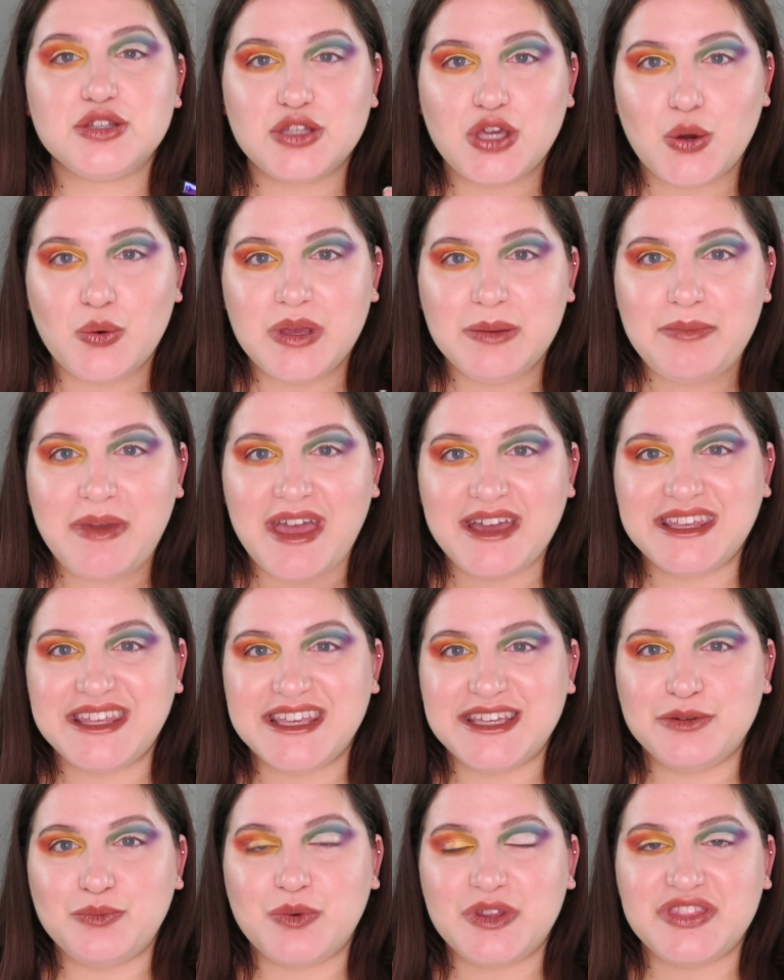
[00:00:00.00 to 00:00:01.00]
Going back
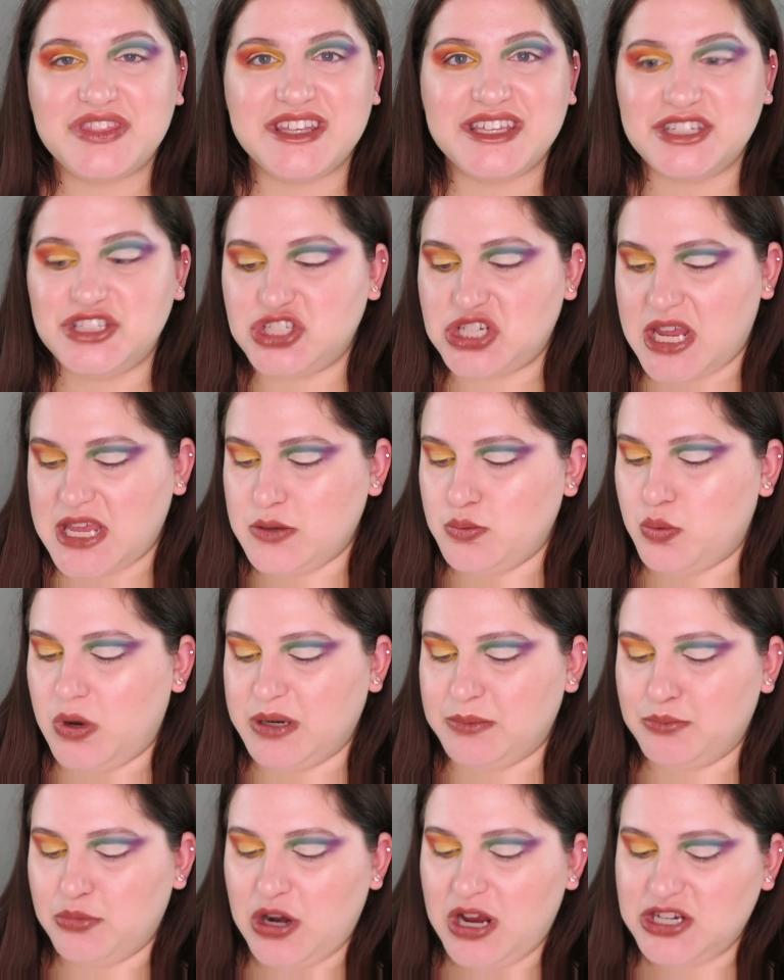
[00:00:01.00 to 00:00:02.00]
in with the
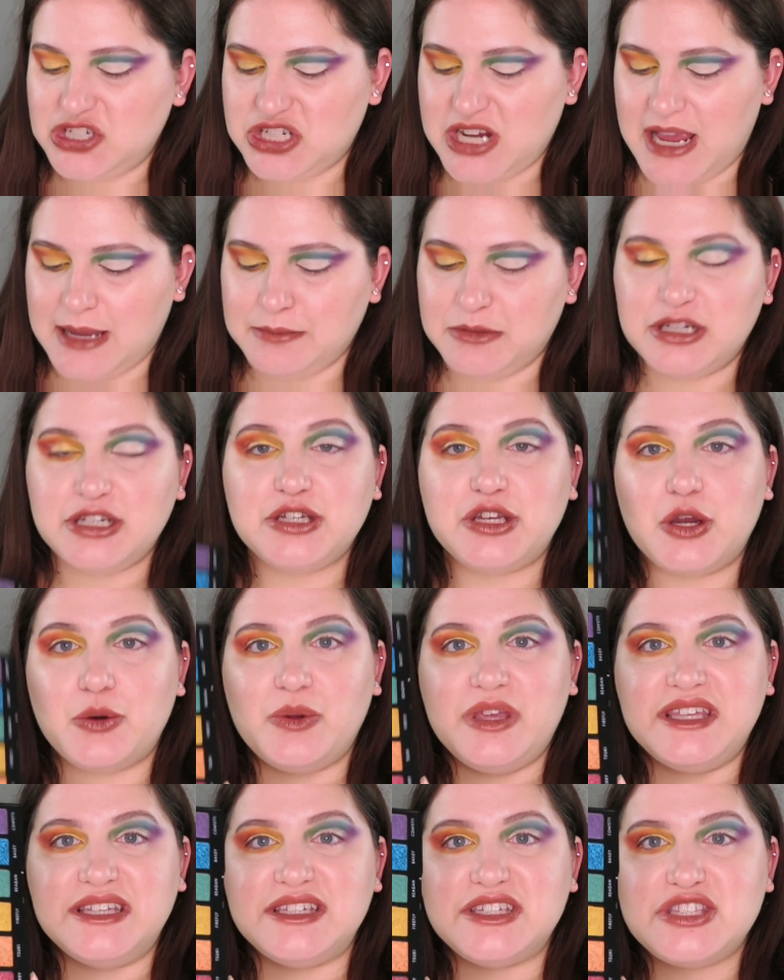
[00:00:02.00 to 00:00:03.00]
J1 brush, I'm going to
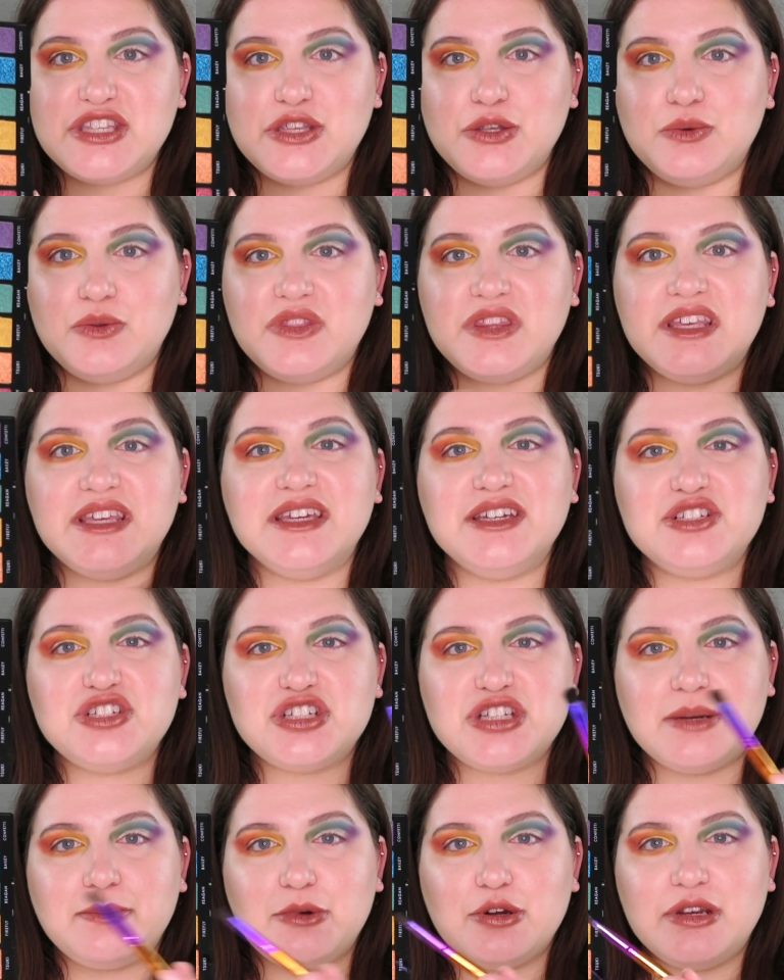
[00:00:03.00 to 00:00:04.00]
go into the
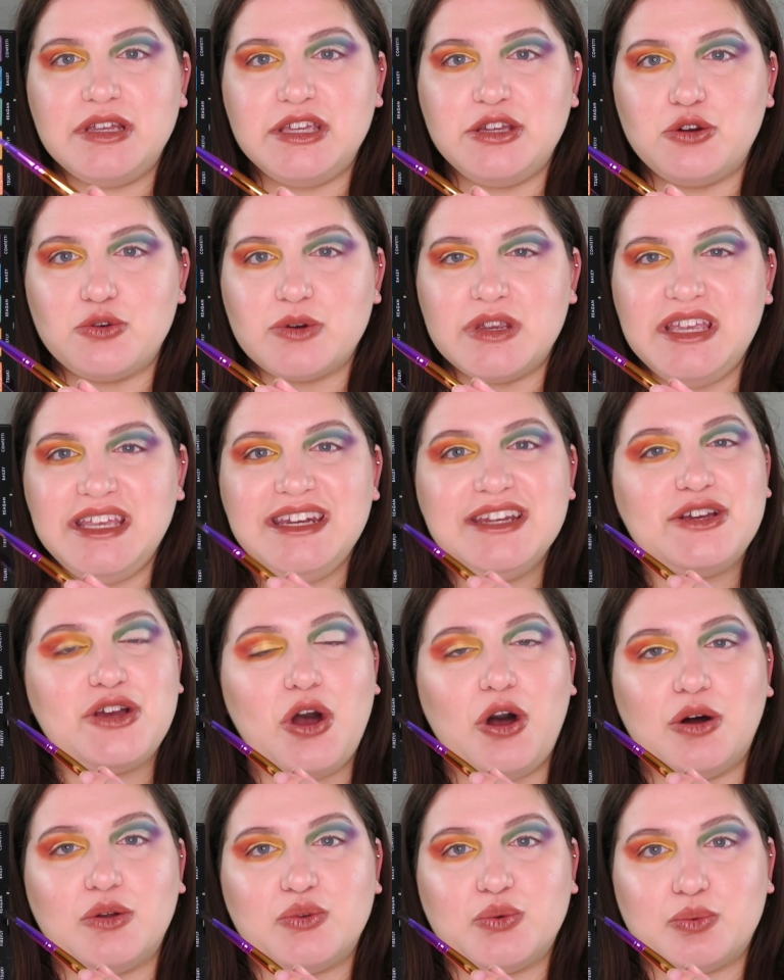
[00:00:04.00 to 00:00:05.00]
shimmery green
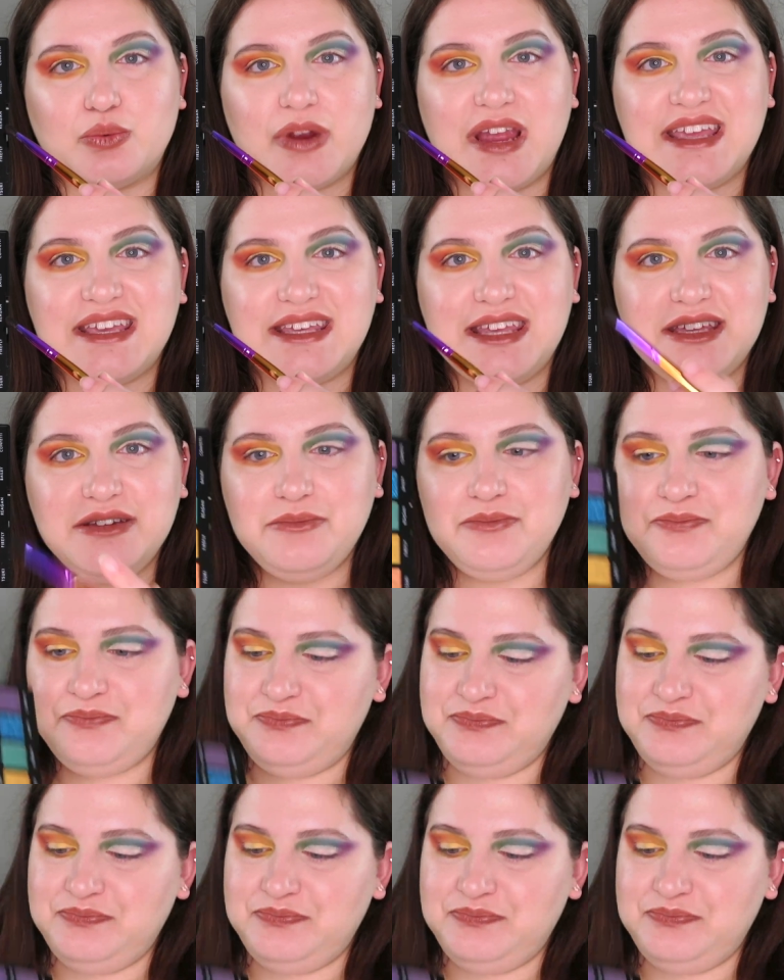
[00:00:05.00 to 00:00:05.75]
called Reagan.